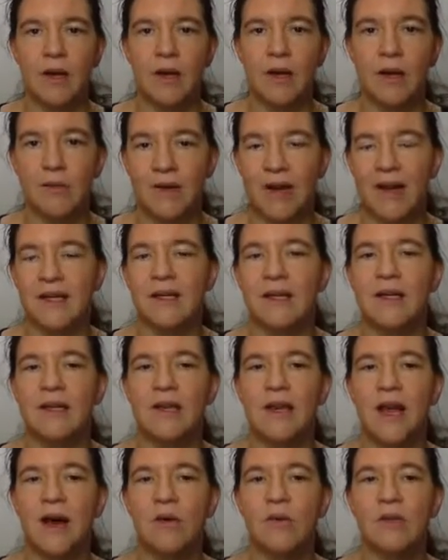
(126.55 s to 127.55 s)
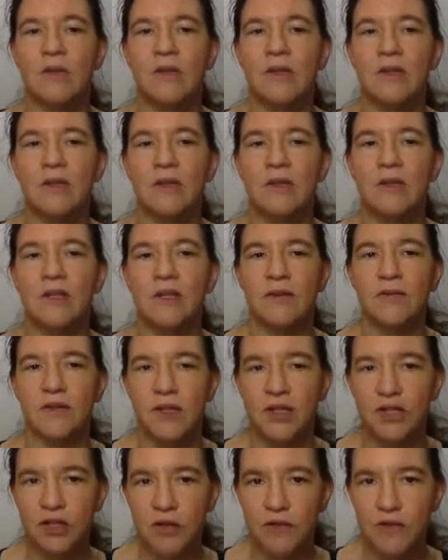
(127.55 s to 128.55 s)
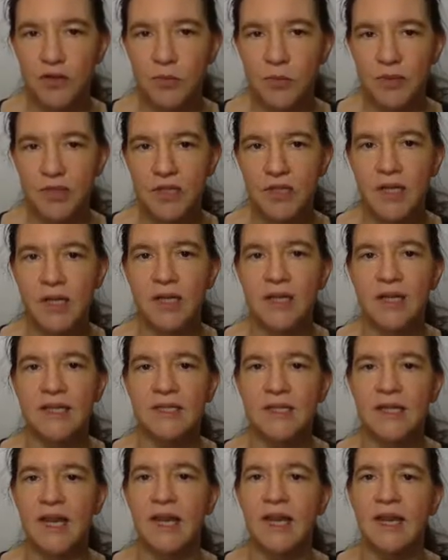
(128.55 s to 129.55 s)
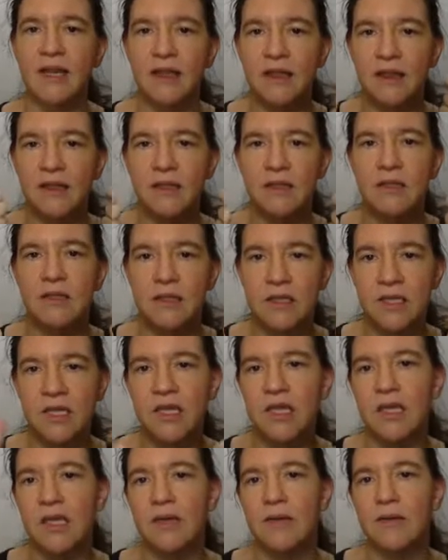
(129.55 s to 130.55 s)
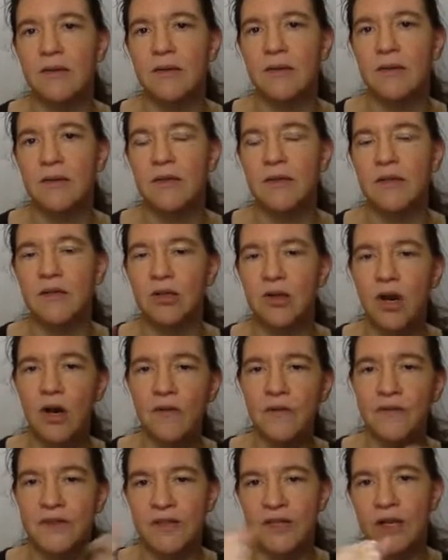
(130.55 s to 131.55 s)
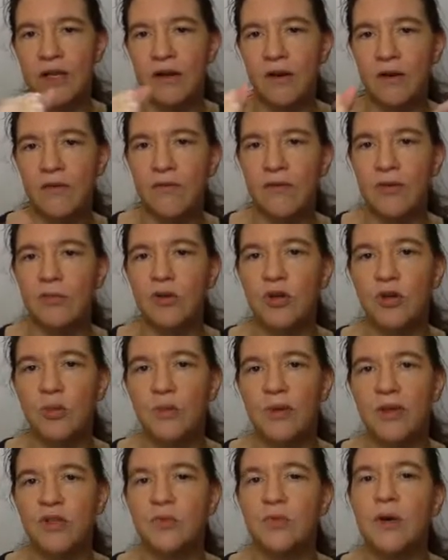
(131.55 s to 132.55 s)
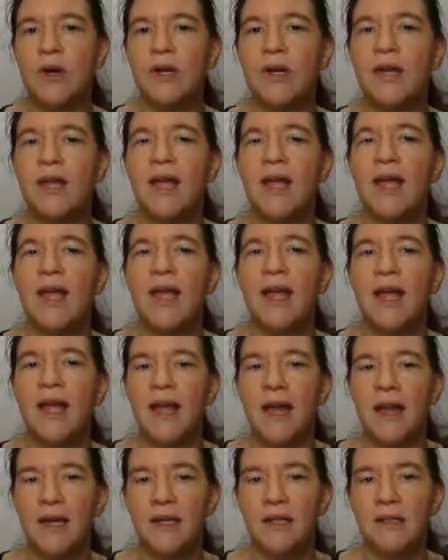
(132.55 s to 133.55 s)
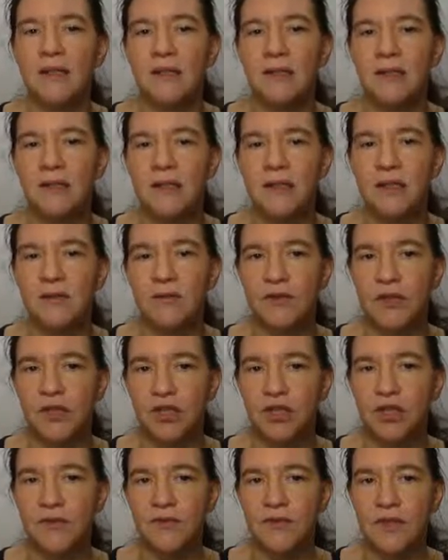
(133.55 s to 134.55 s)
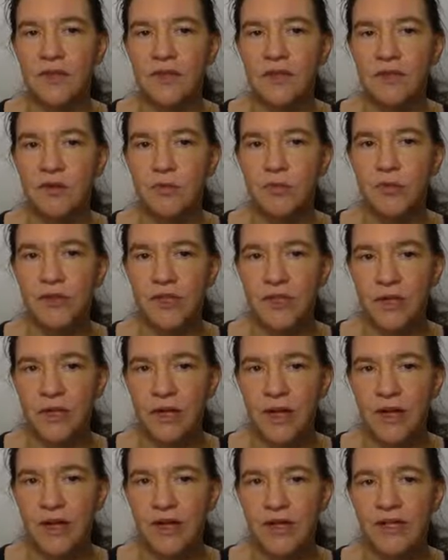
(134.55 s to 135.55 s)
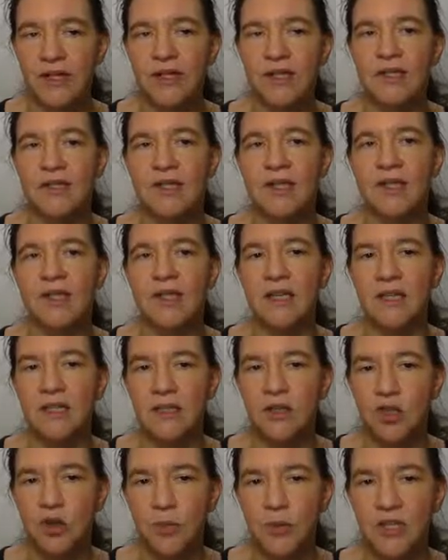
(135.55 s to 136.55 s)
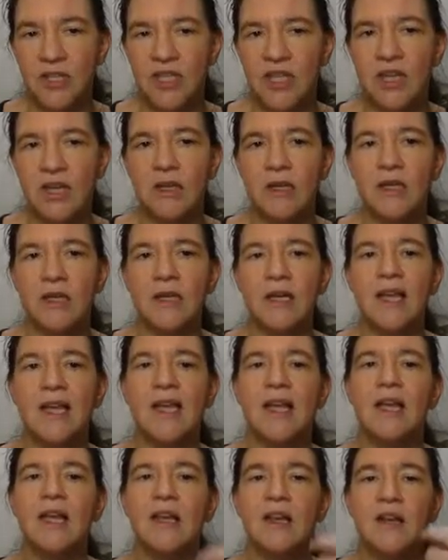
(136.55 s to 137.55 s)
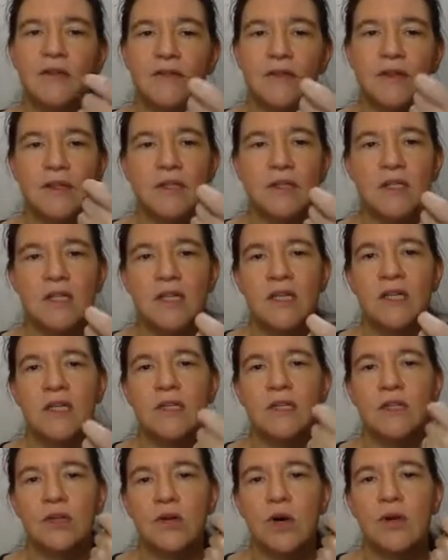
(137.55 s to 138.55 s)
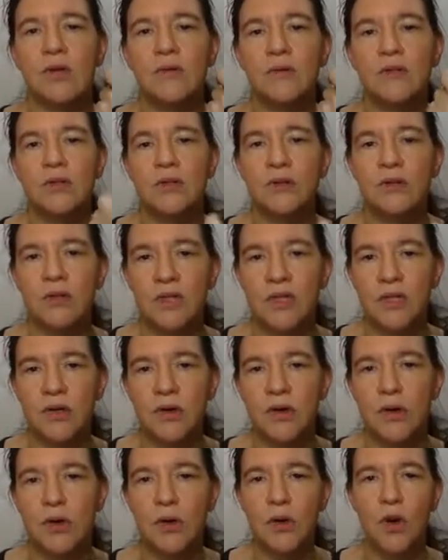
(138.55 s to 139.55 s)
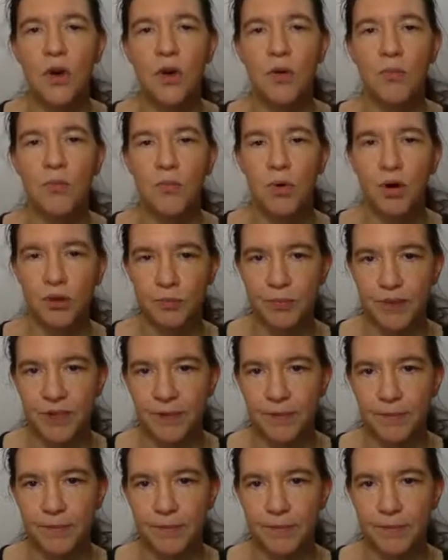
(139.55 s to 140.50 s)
all right, now the definition of supersingular is taking this t, this offset from q plus 1, and the definition of supersingularity is that e is supersingular if this t is congruent to 0 mod p.